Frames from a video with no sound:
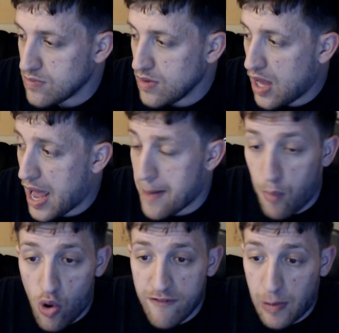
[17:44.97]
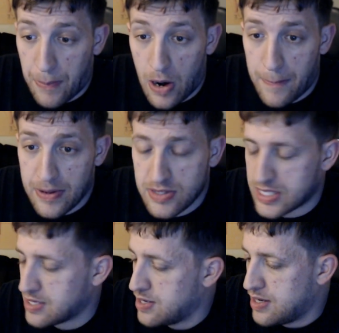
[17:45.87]
and more of a purpose,
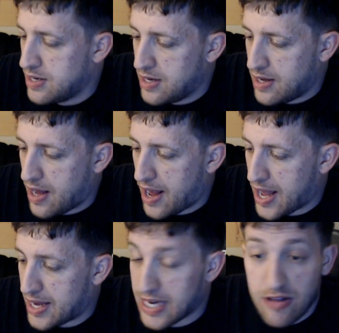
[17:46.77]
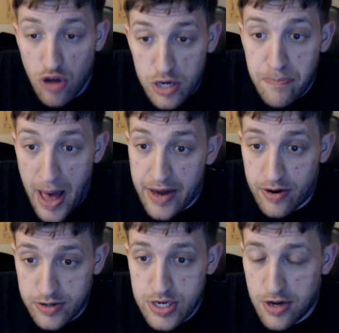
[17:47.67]
and he looked better
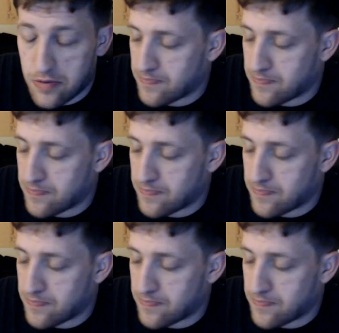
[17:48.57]
too.